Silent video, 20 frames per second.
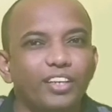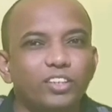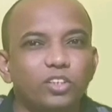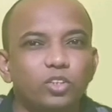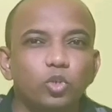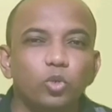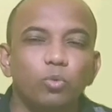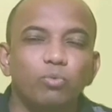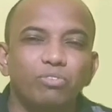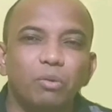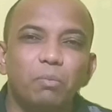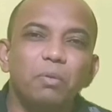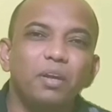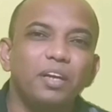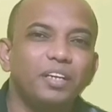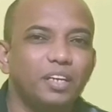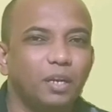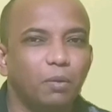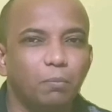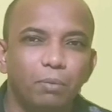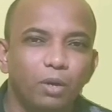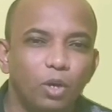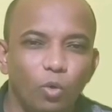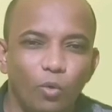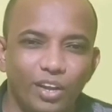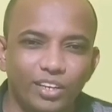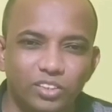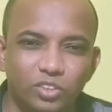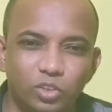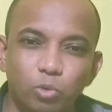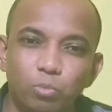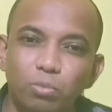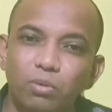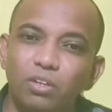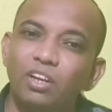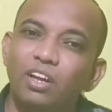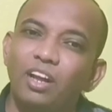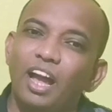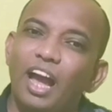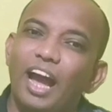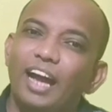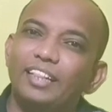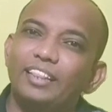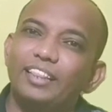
So x cube will be written below x cube,